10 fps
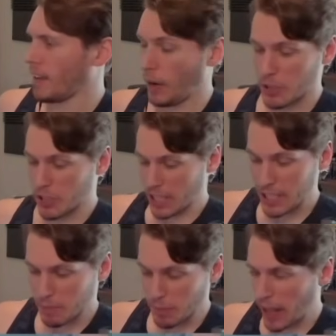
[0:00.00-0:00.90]
I was just
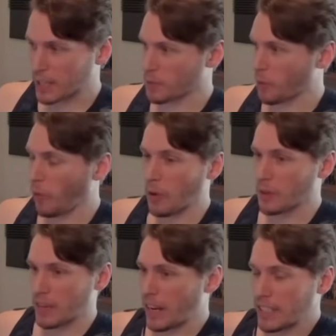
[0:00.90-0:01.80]
getting splashed with
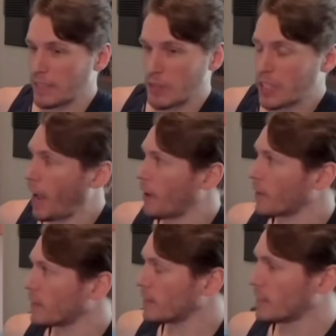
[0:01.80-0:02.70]
oil and I didn't even
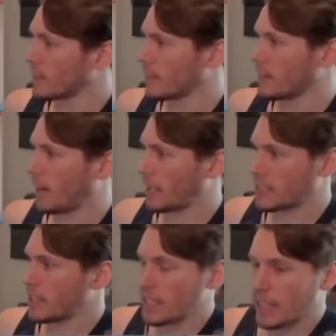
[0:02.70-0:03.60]
care. I
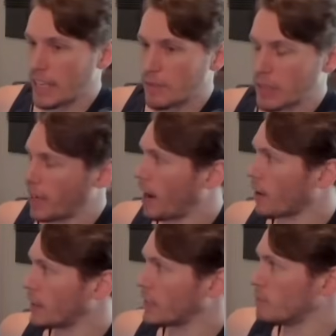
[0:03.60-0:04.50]
didn't even
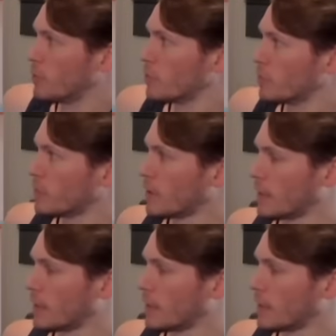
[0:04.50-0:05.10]
care. I didn't move.